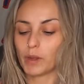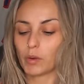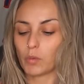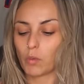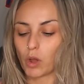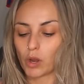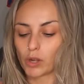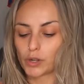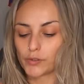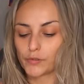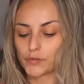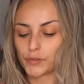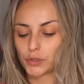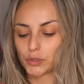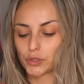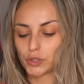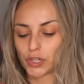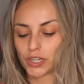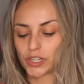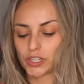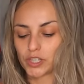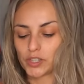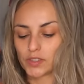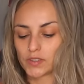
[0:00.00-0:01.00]
my water
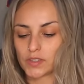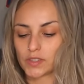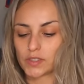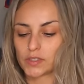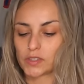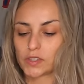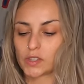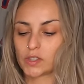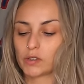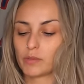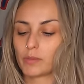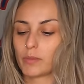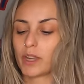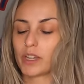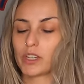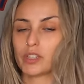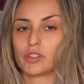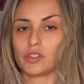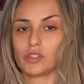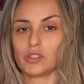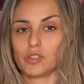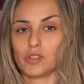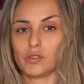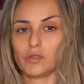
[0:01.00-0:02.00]
filtration system, I
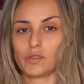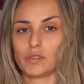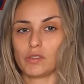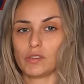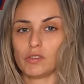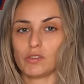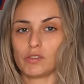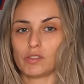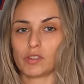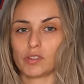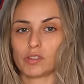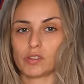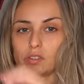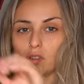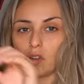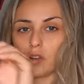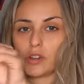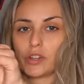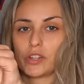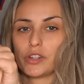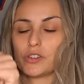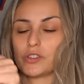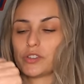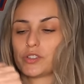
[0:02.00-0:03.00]
just use this
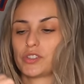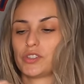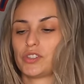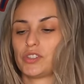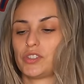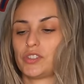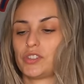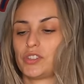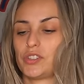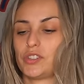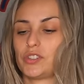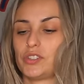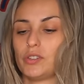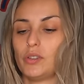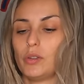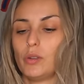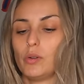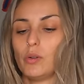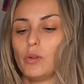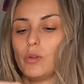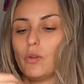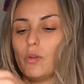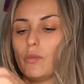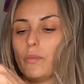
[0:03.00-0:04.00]
Sawyer
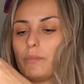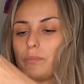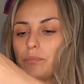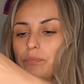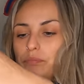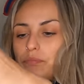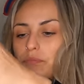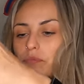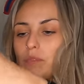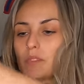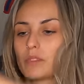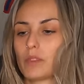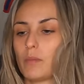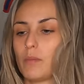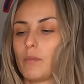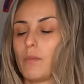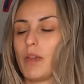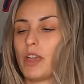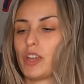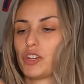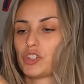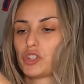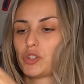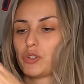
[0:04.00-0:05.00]
little
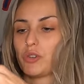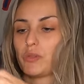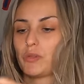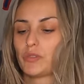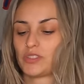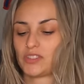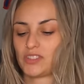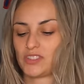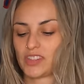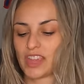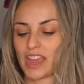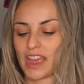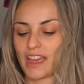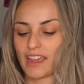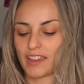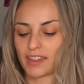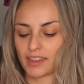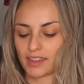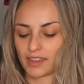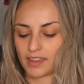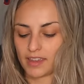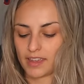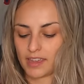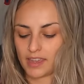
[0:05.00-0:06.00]
mesh
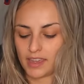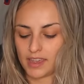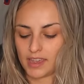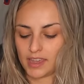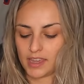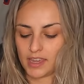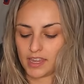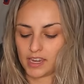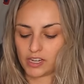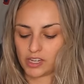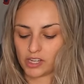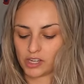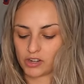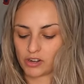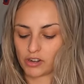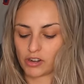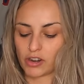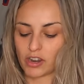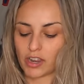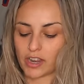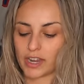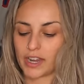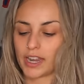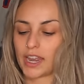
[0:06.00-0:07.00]
sack. In here,
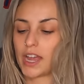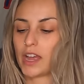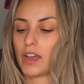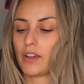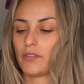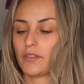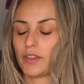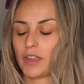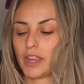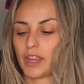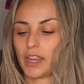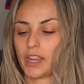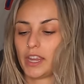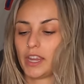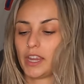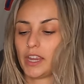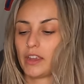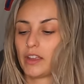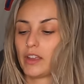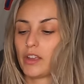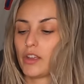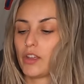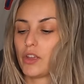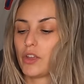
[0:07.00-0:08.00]
I have
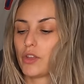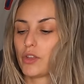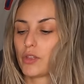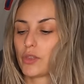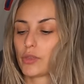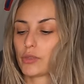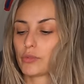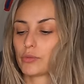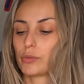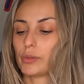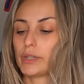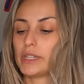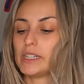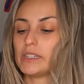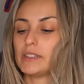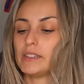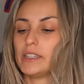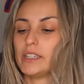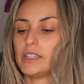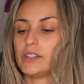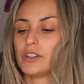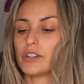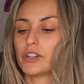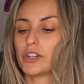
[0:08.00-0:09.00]
a three
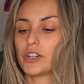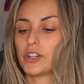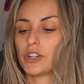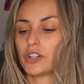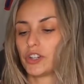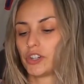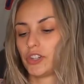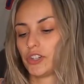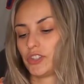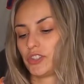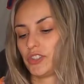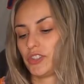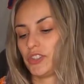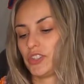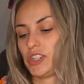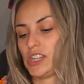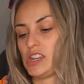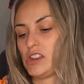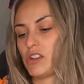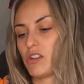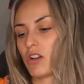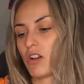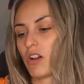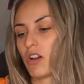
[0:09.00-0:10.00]
liter
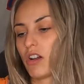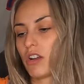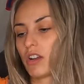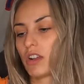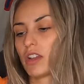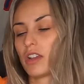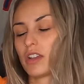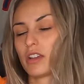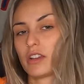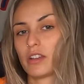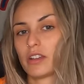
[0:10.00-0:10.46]
CNOC